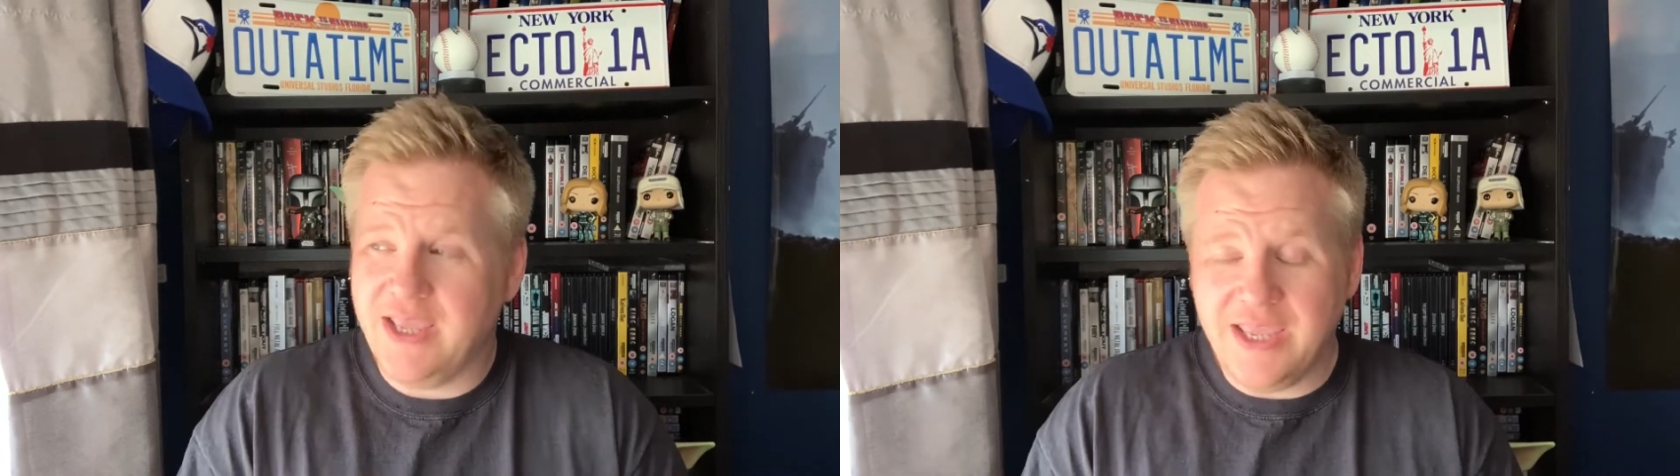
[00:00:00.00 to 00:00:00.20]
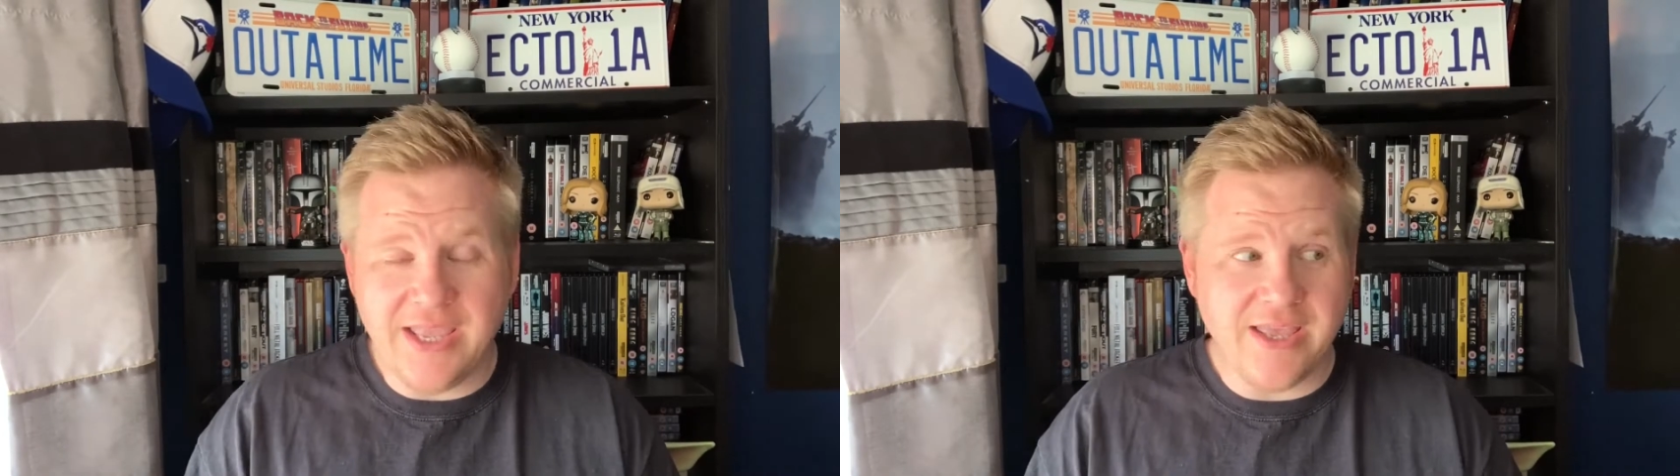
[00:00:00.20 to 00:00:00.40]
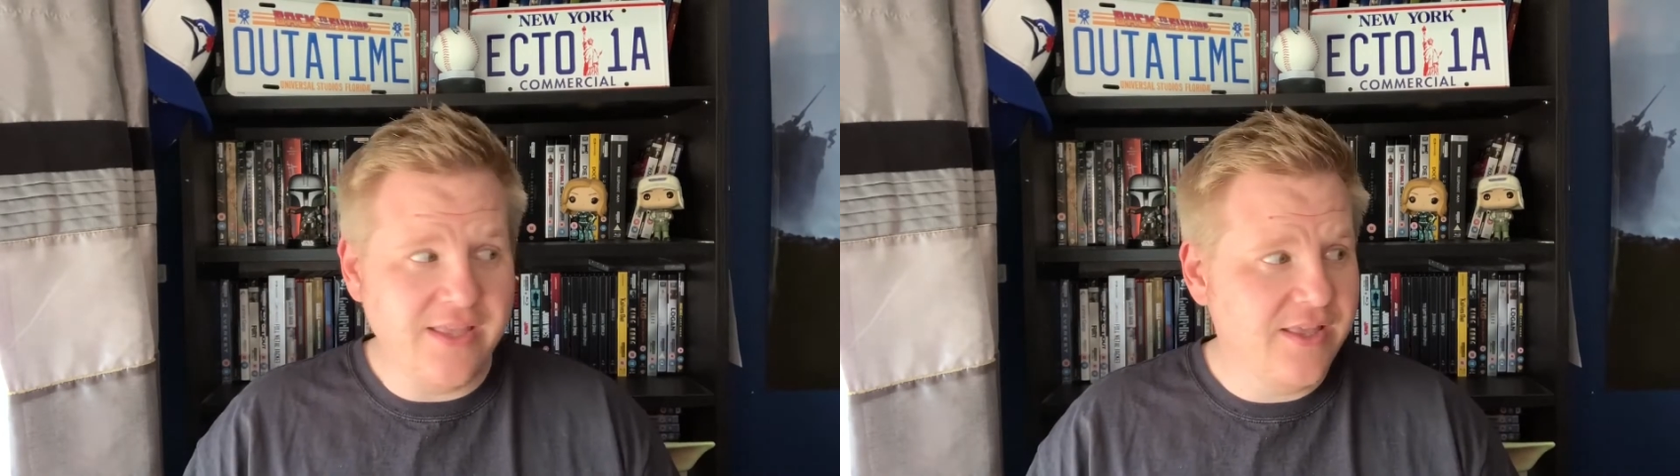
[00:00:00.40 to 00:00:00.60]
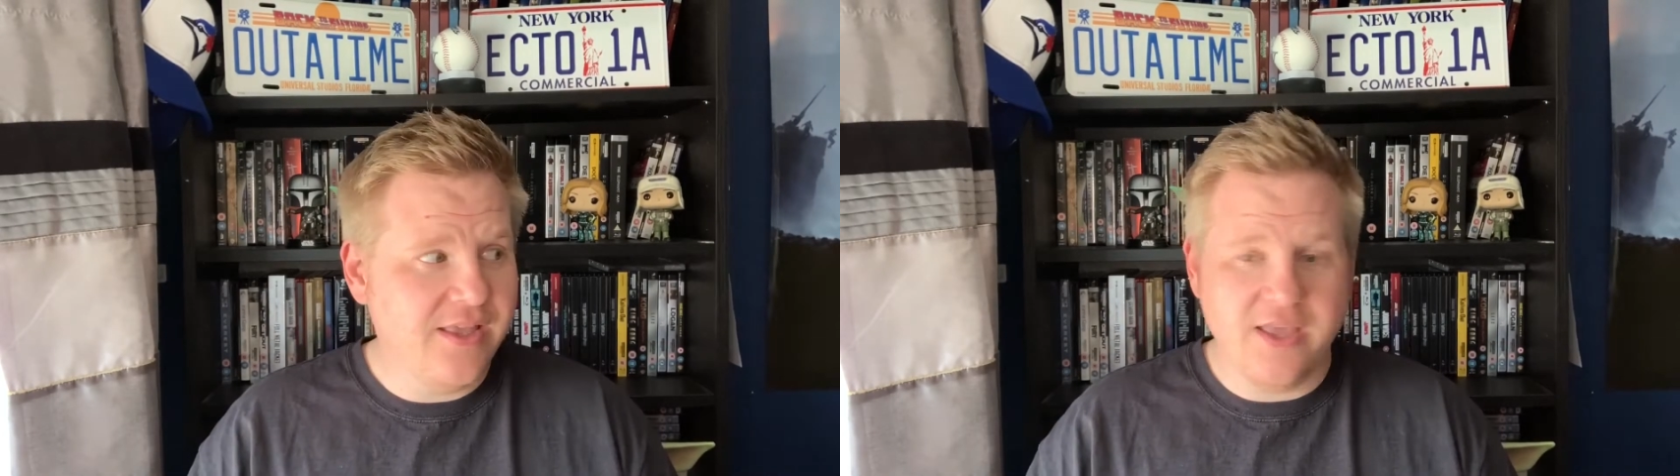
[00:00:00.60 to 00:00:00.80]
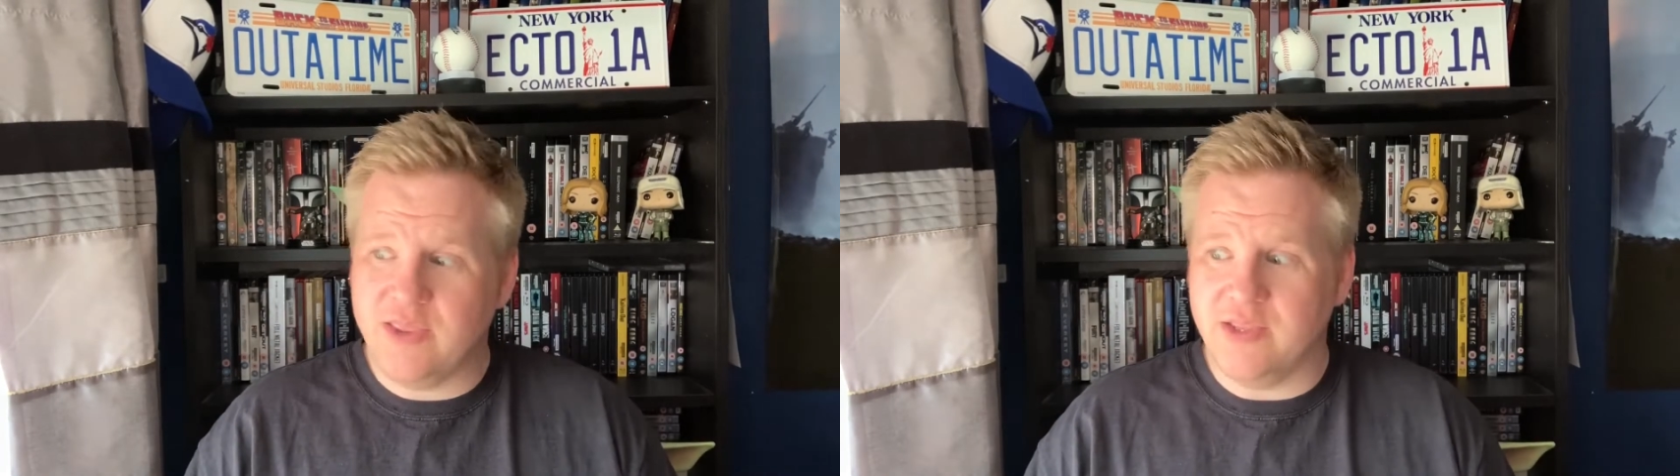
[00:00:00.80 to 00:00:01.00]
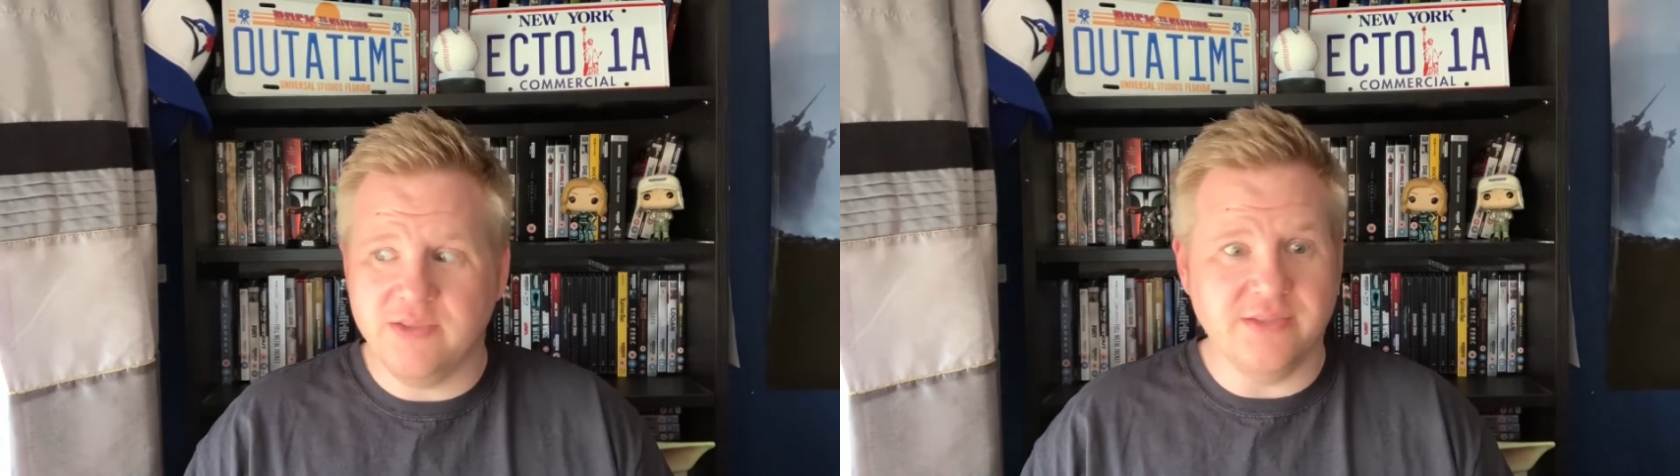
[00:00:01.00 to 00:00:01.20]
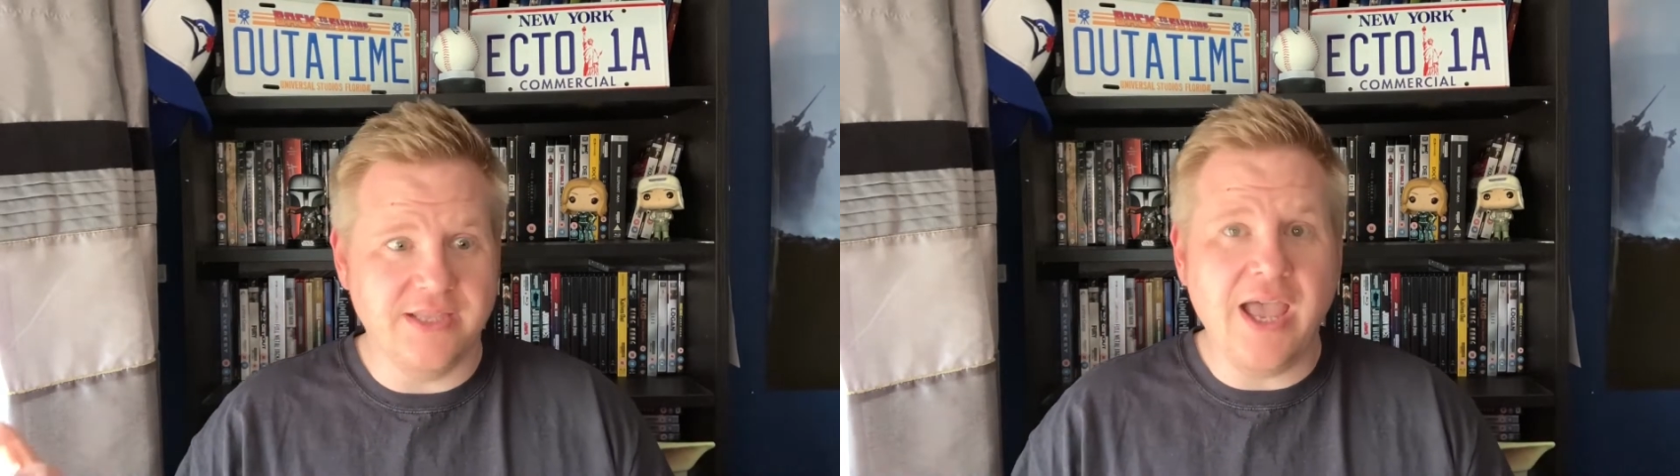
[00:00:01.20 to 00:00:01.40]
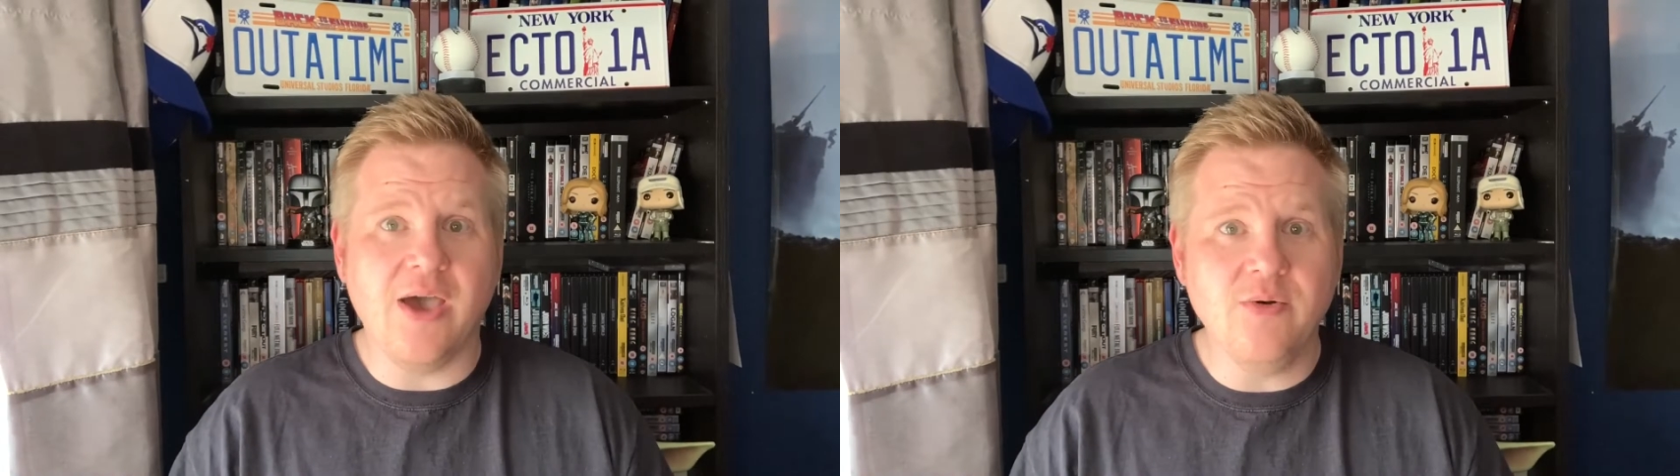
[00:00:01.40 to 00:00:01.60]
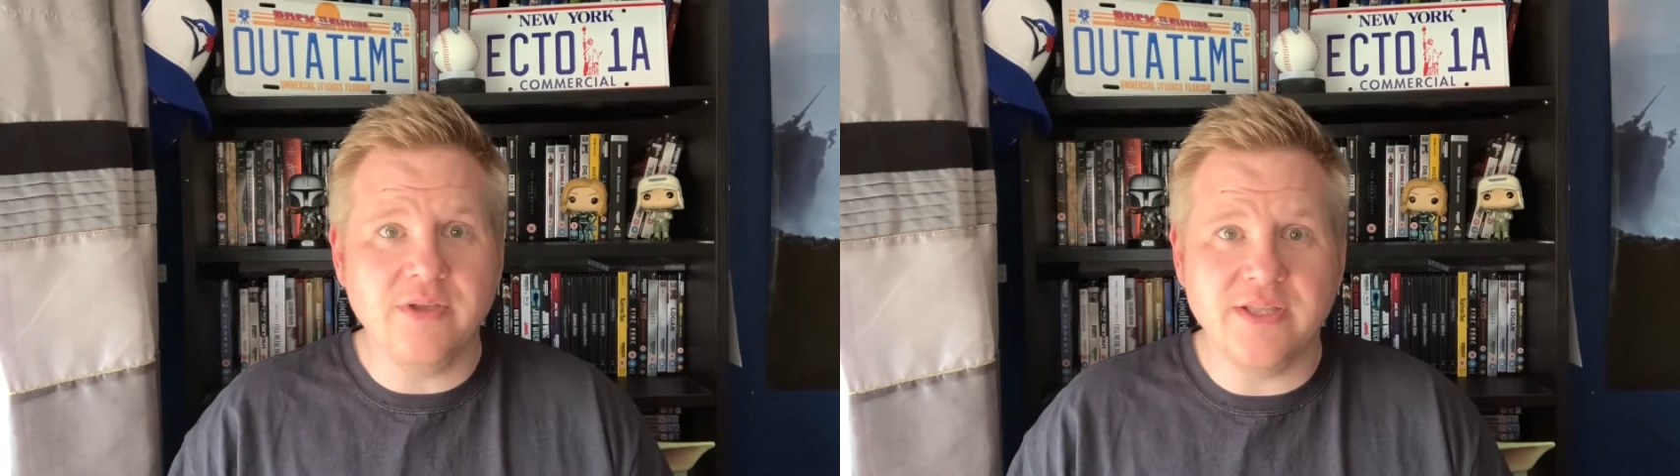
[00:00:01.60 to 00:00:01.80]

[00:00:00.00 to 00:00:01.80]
Here, now,